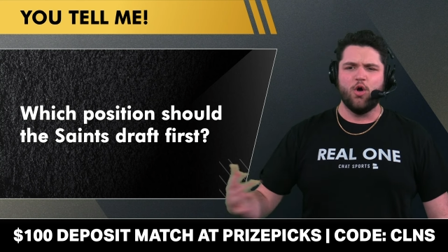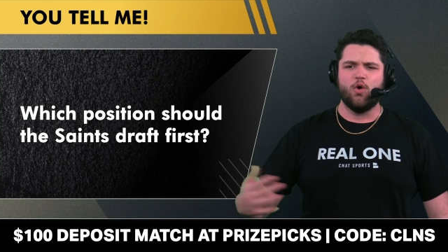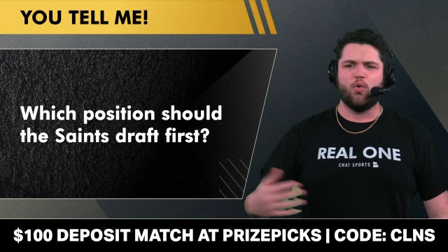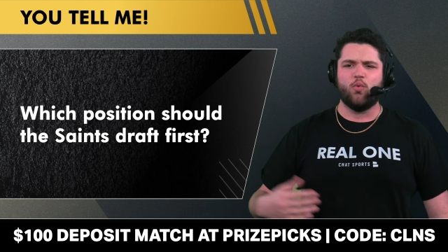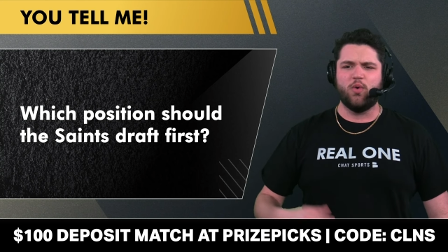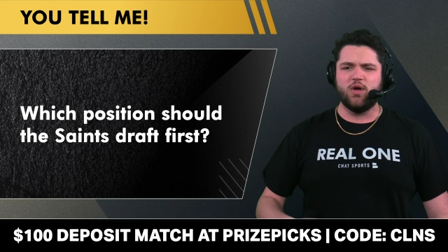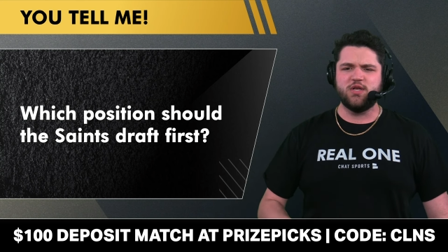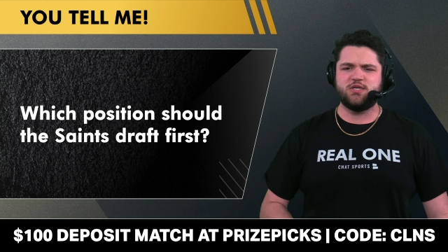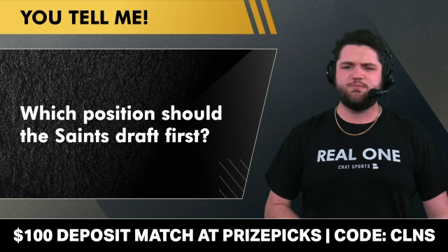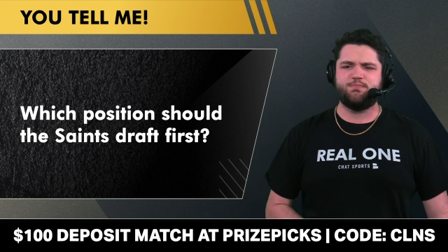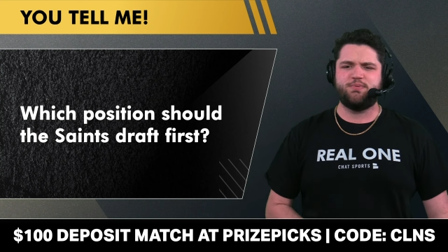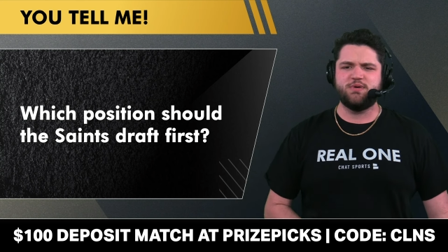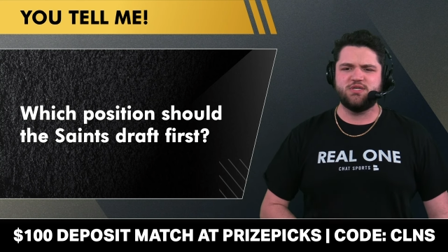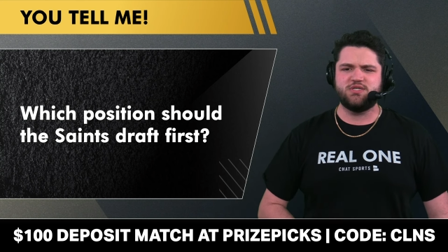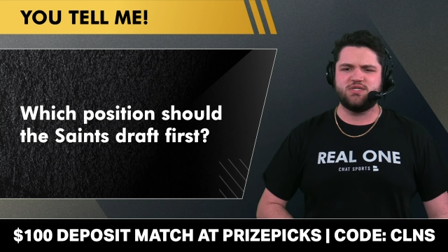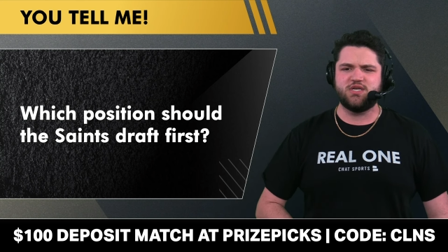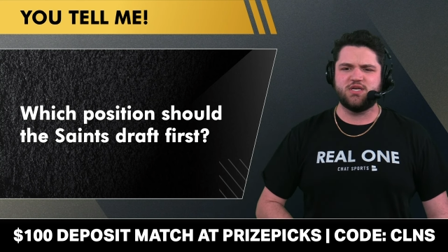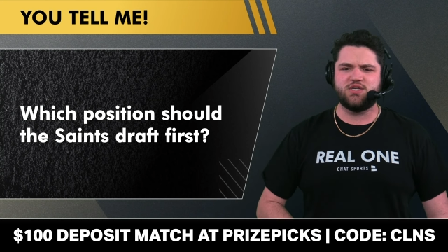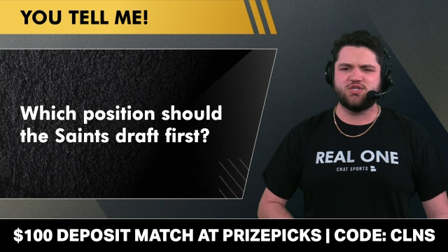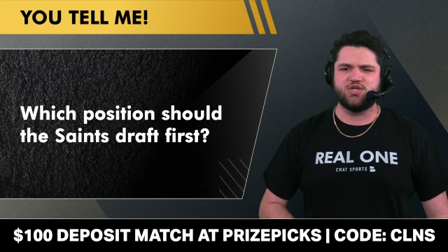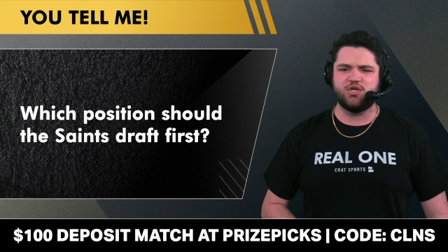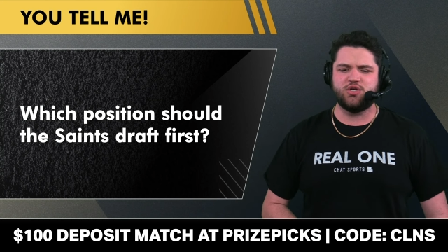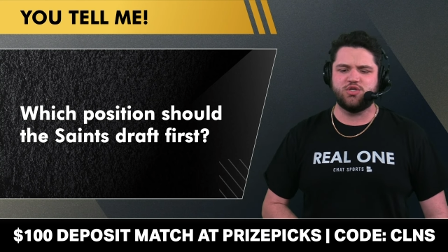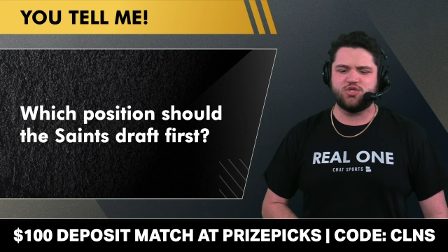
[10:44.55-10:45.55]
Which
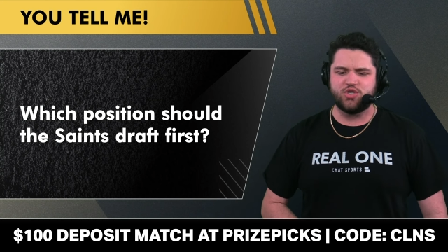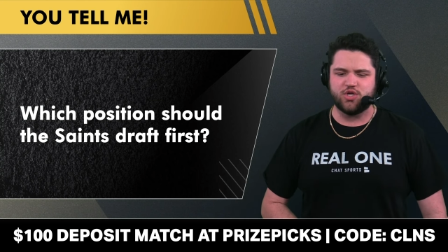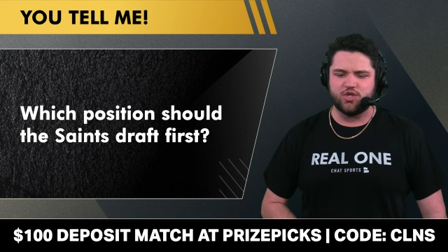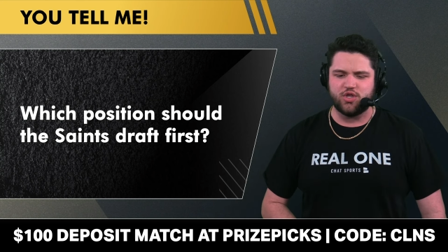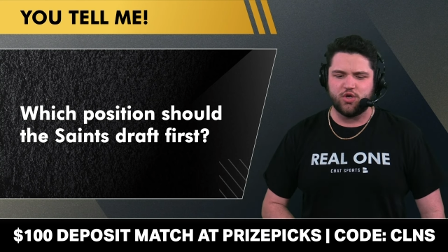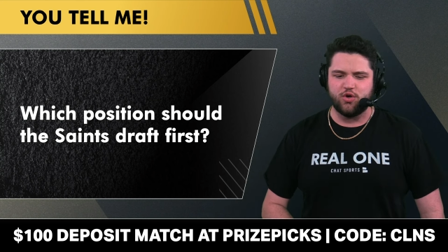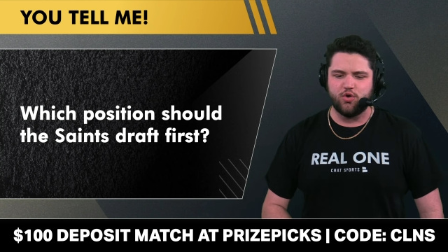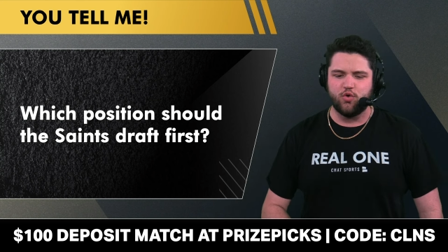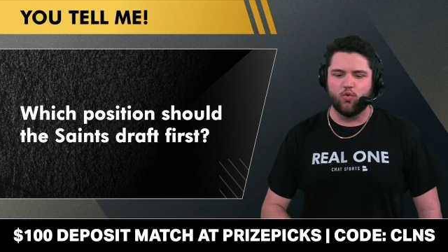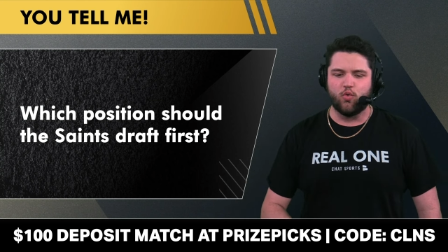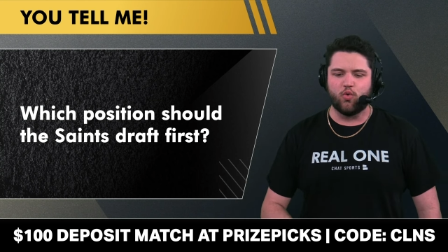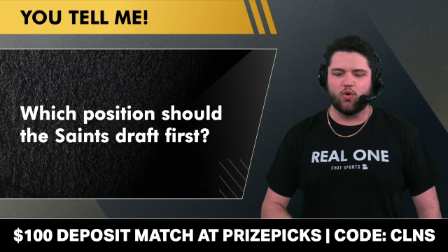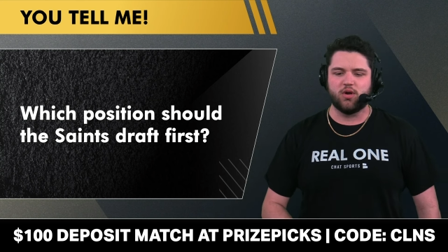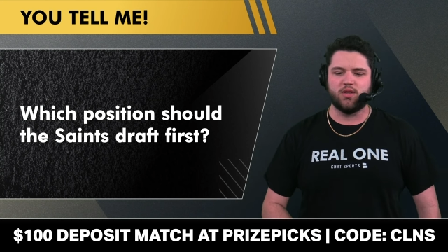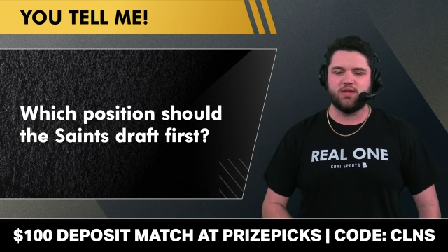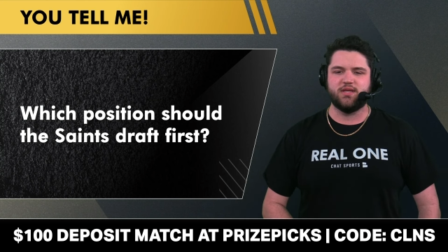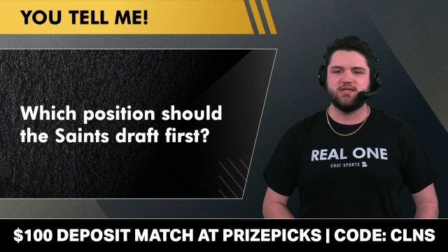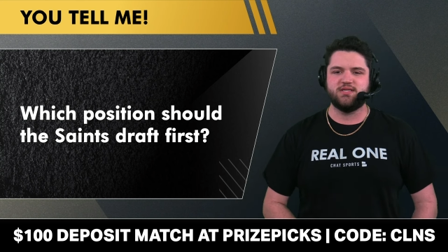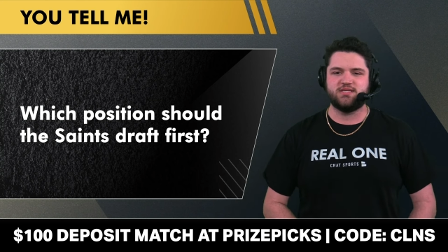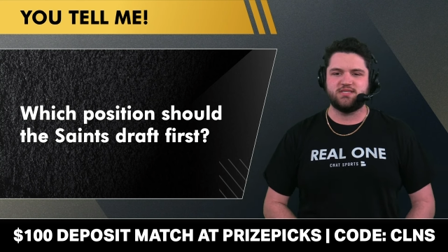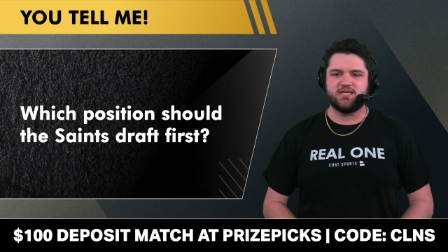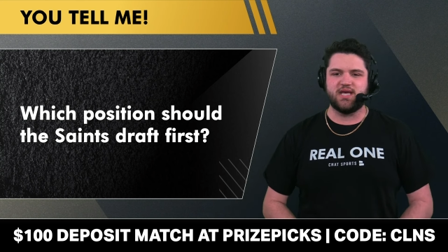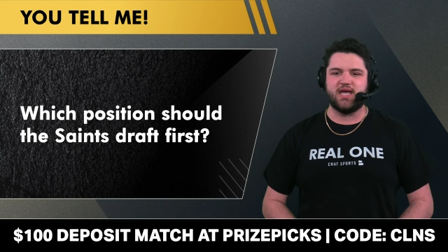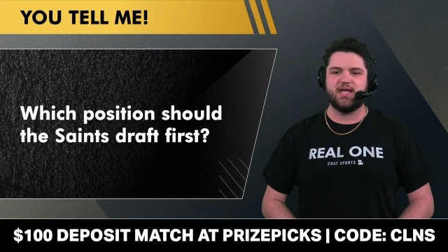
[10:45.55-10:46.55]
position should the New
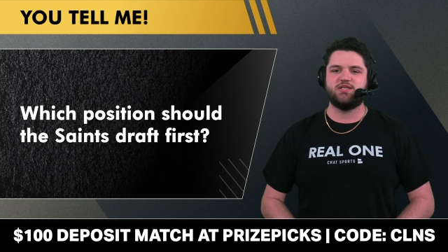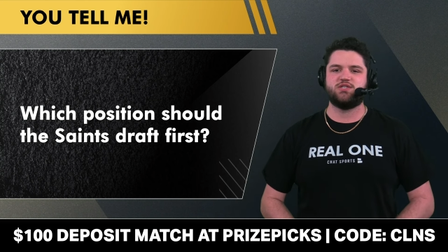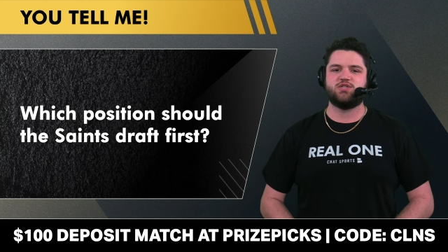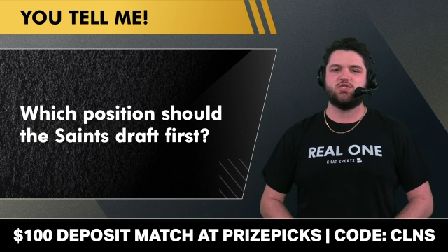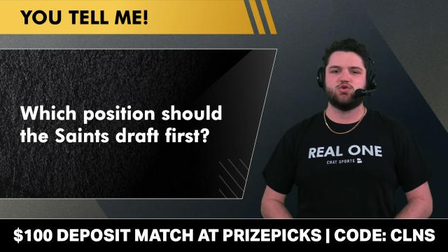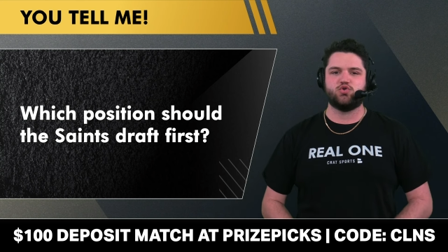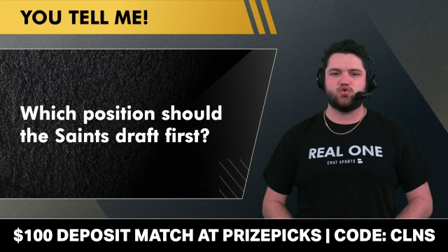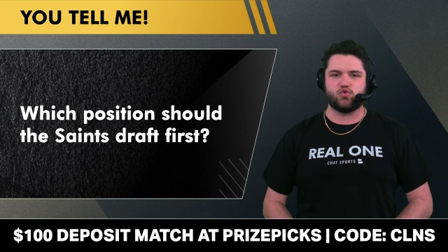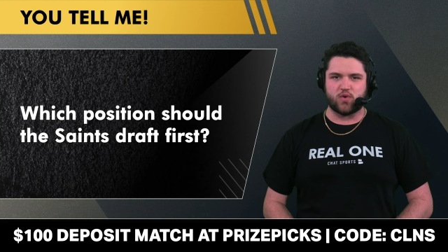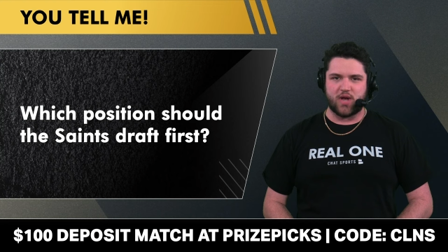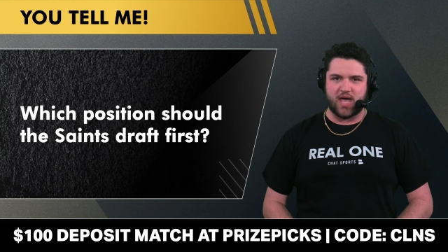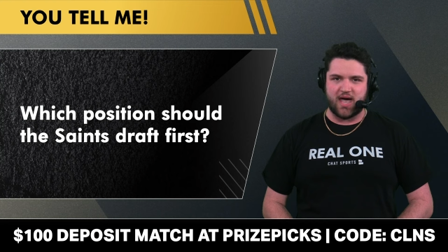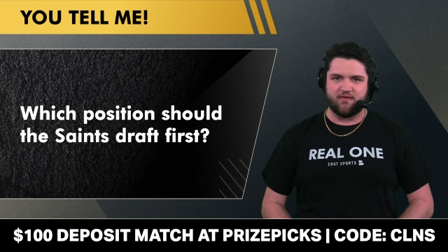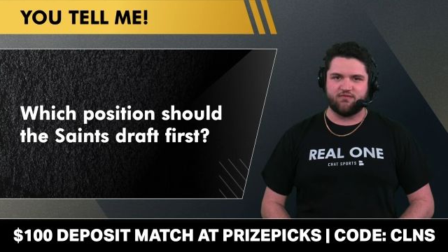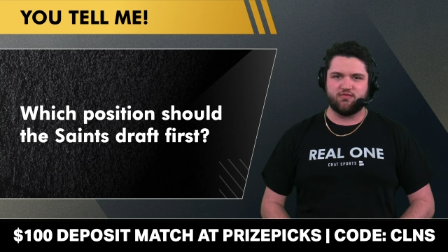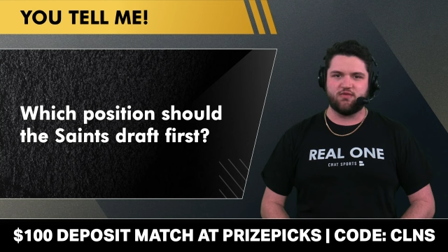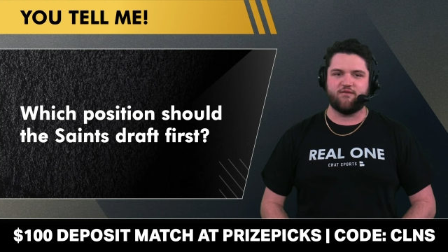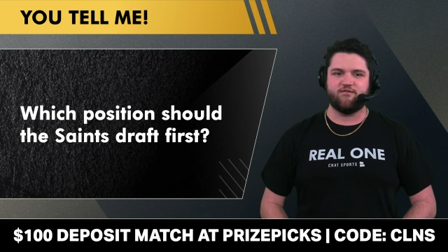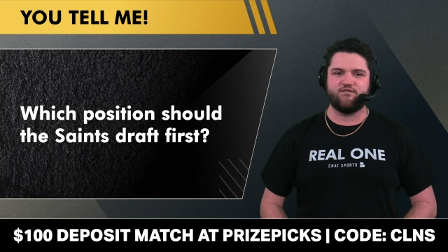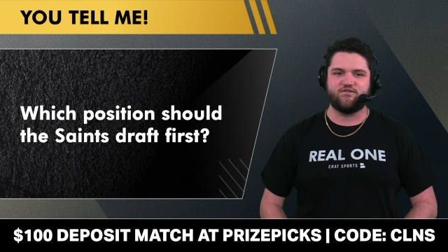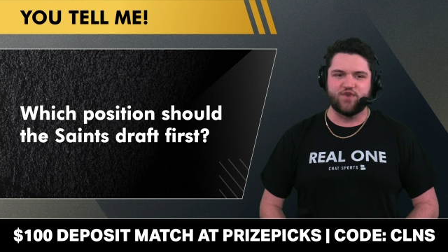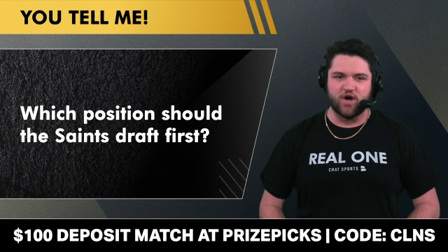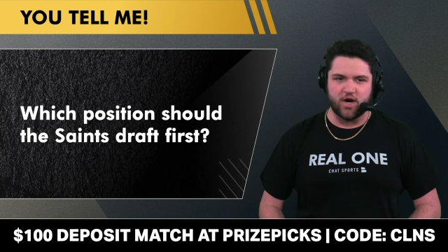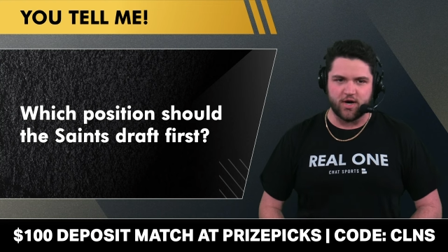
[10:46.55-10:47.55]
Orleans Saints draft
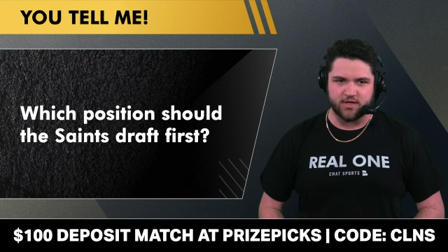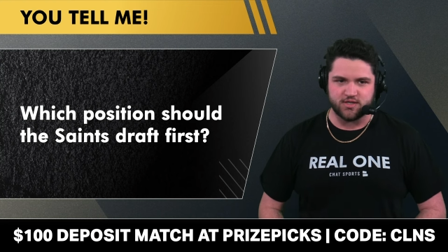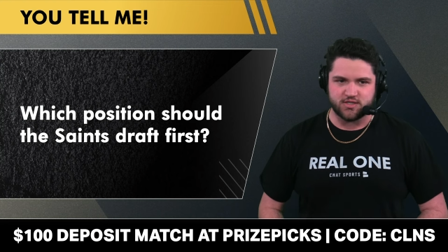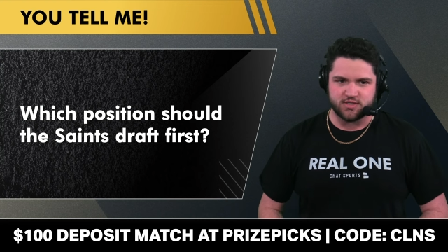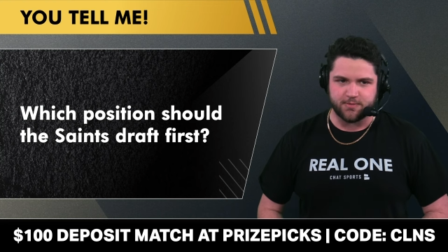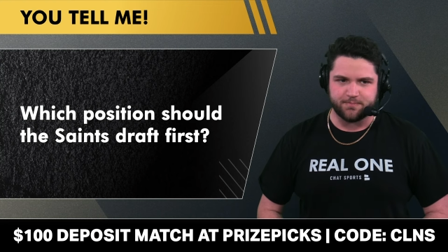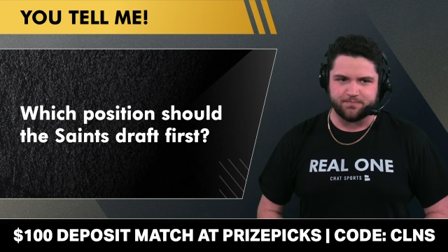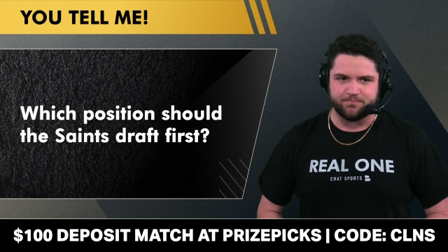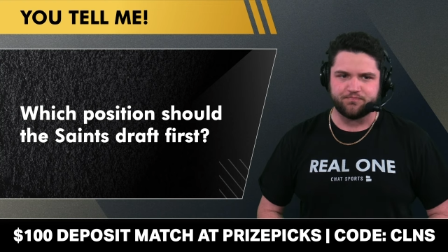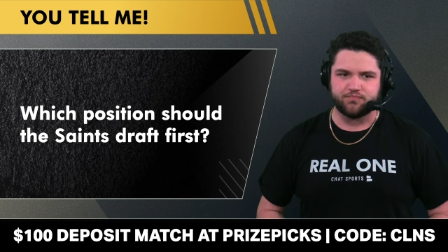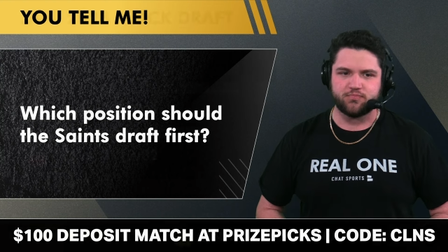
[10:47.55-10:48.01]
first?